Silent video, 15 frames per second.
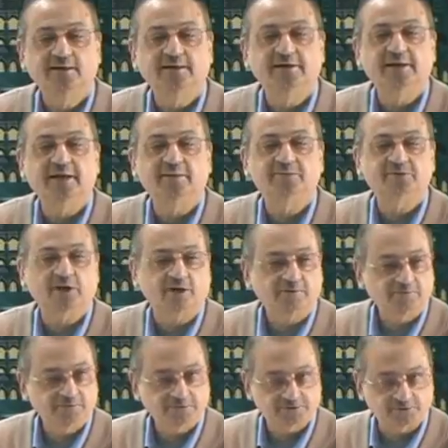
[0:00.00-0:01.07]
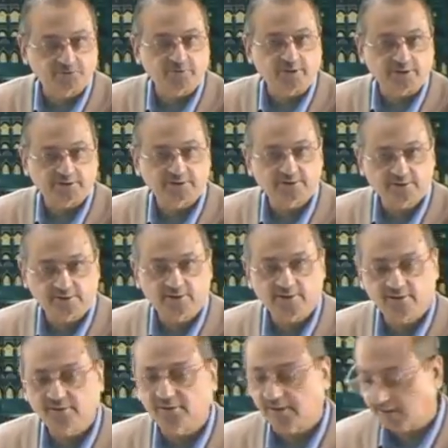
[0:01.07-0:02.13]
names of student.
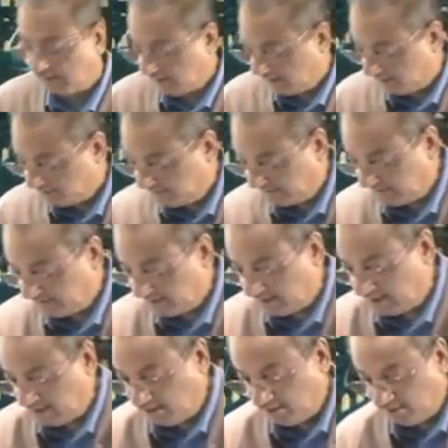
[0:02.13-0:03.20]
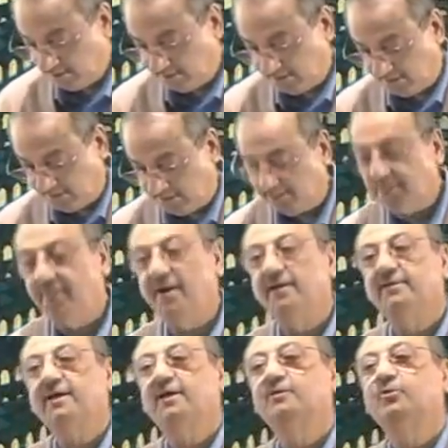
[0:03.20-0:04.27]
Okay. But now,
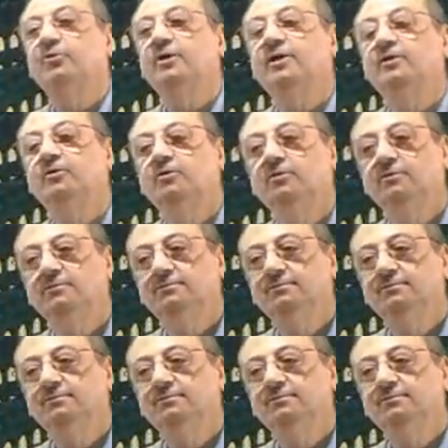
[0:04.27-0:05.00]
maza turidu.